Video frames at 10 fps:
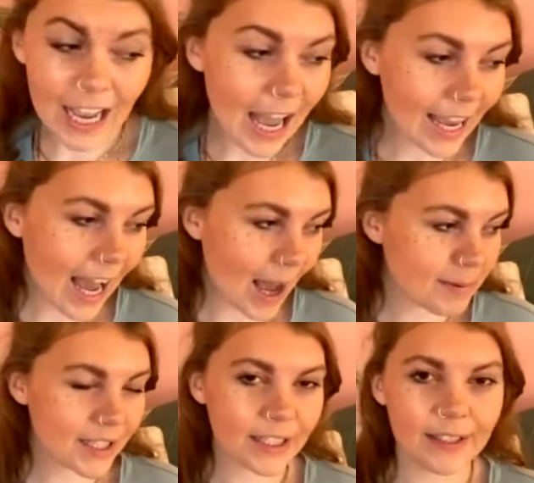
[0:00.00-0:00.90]
I
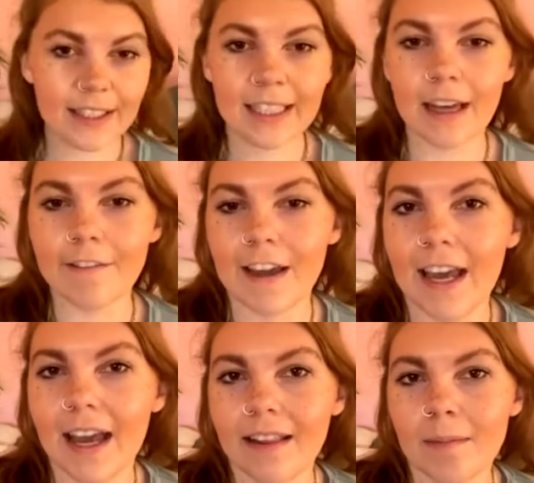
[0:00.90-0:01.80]
absolutely love
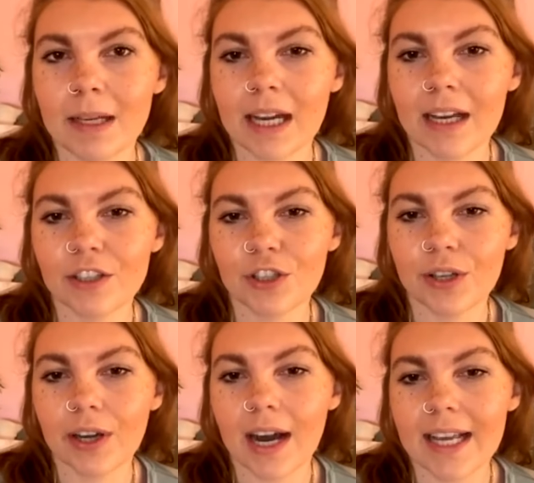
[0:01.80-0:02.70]
it. Let me get, show
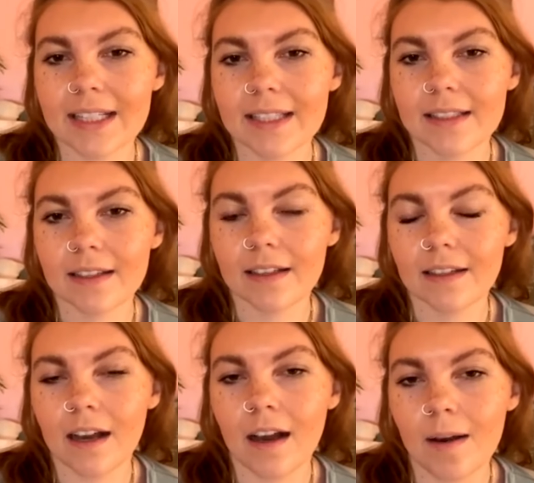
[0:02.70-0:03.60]
you guys
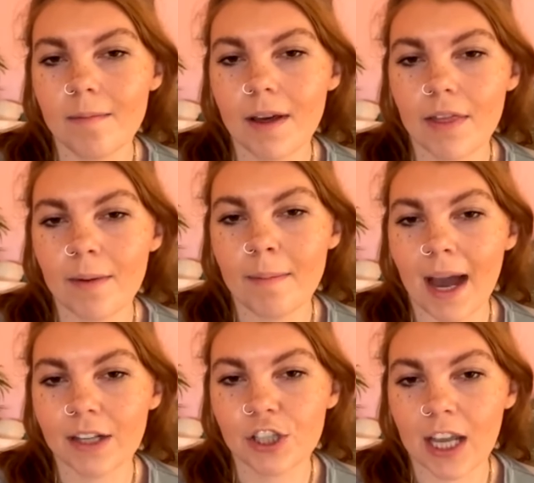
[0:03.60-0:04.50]
um, the
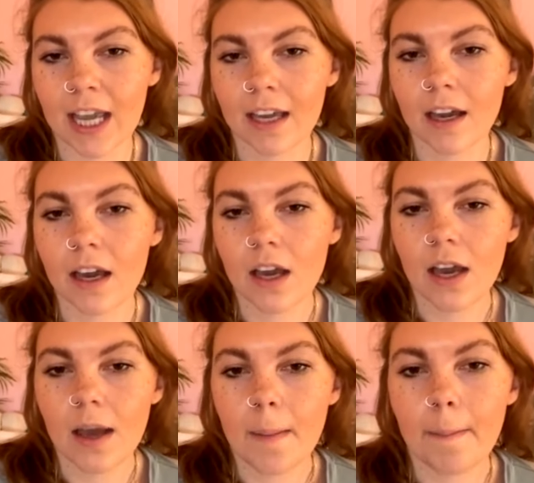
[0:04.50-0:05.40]
matching
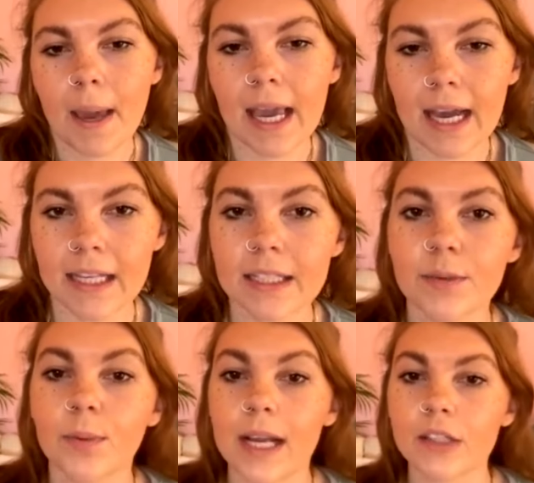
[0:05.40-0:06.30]
pants,
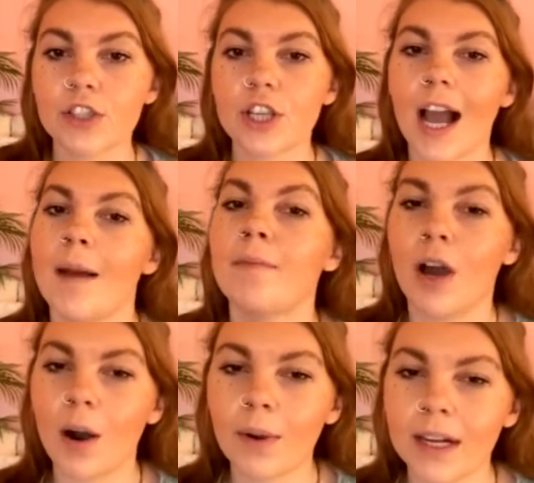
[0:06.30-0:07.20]
which I'm
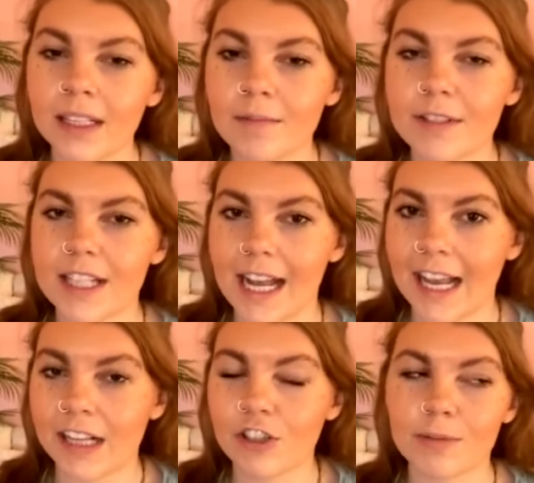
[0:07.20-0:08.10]
not wearing them
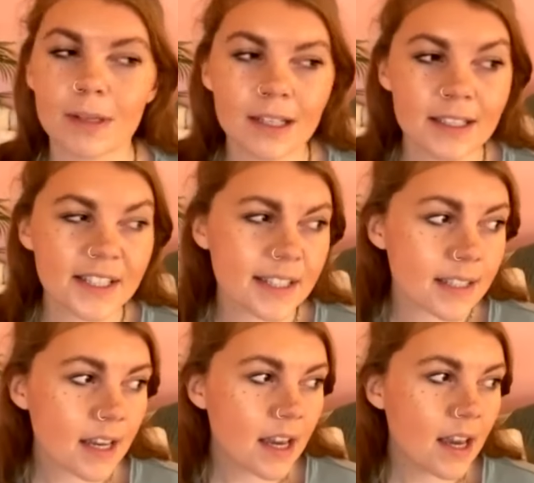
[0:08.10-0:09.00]
today just because it's,
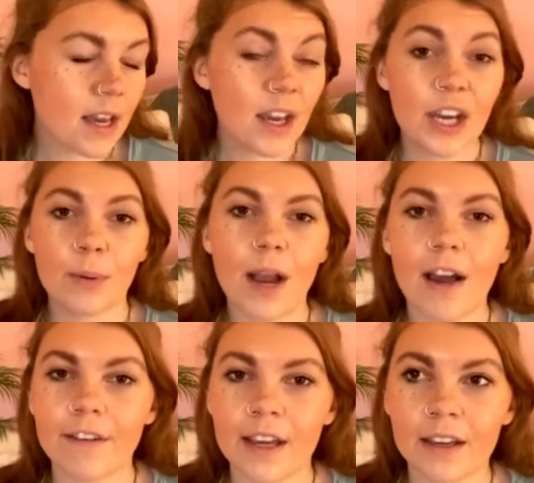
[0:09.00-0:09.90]
we're
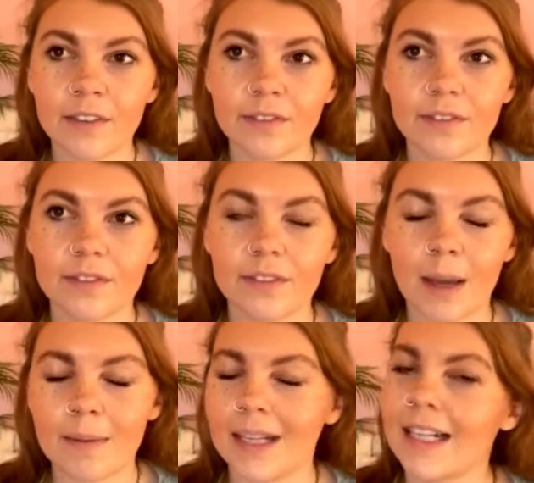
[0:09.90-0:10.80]
having,
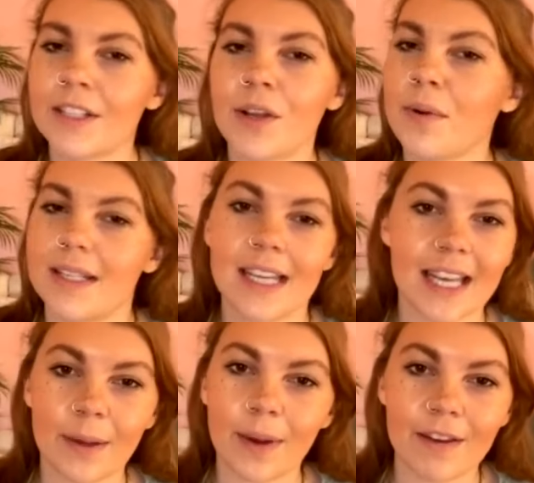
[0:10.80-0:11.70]
I mean, it's always a
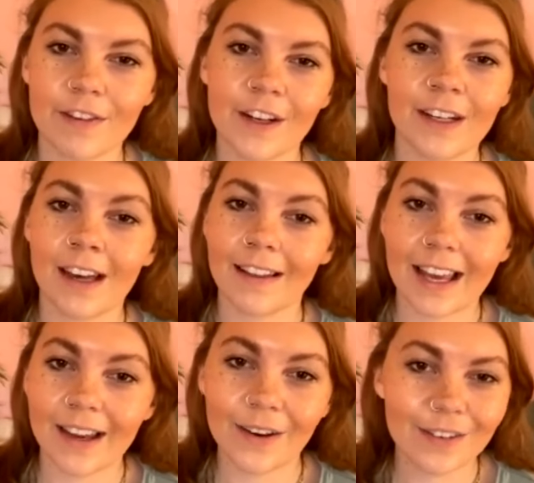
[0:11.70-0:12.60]
heat wave here in
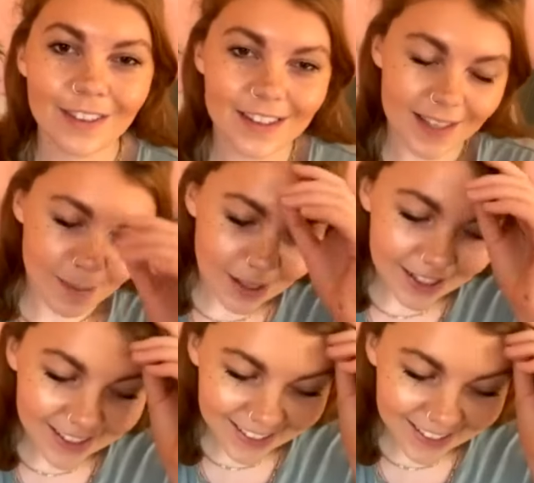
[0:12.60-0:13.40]
LA over the summer,